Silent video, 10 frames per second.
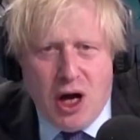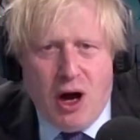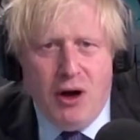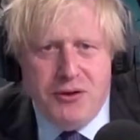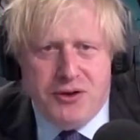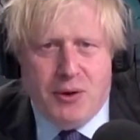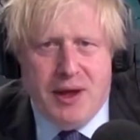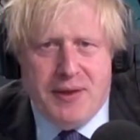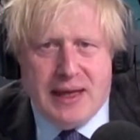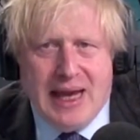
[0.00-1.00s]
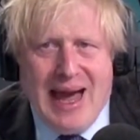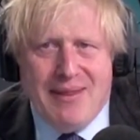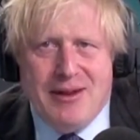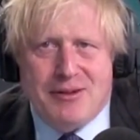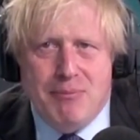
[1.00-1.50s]
you can't do, I think,
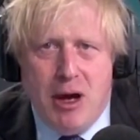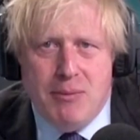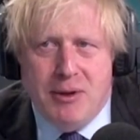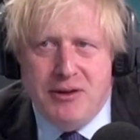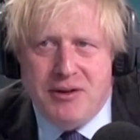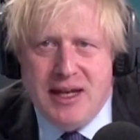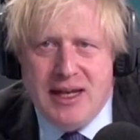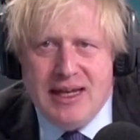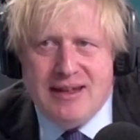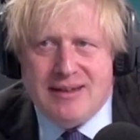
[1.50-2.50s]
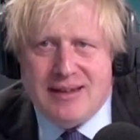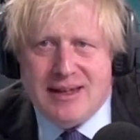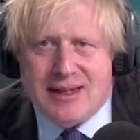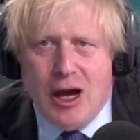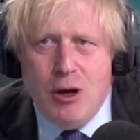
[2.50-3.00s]
at this moment is
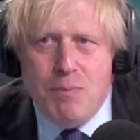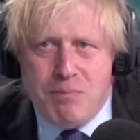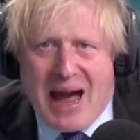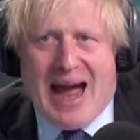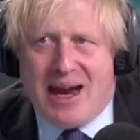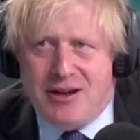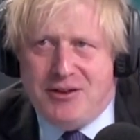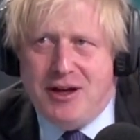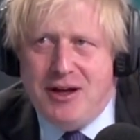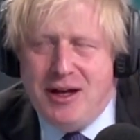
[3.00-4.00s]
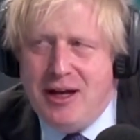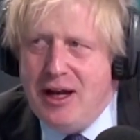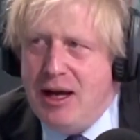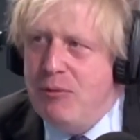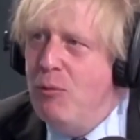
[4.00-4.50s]
go back to
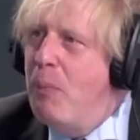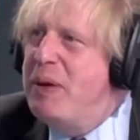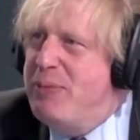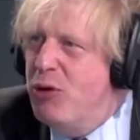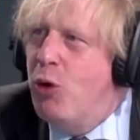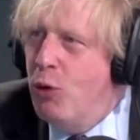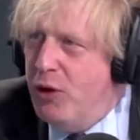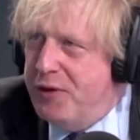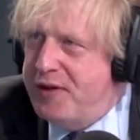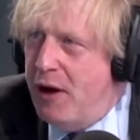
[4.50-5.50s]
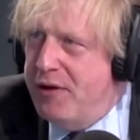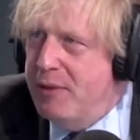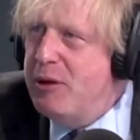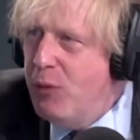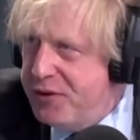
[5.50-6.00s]
what people called
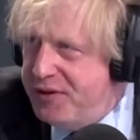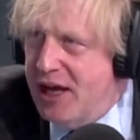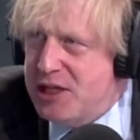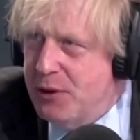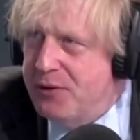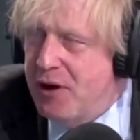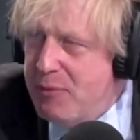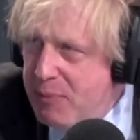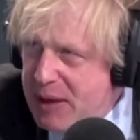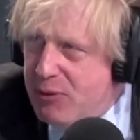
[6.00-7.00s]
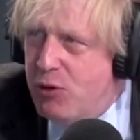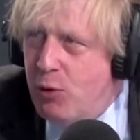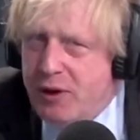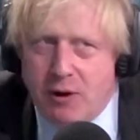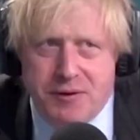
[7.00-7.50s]
austerity. I mean, it wasn't actually austerity, but people
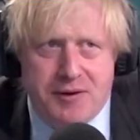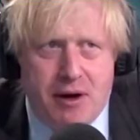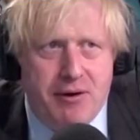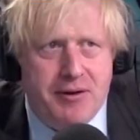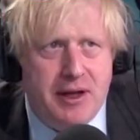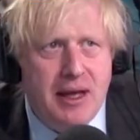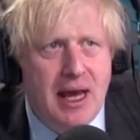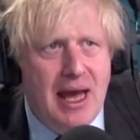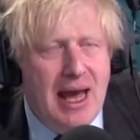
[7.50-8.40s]
called it austerity.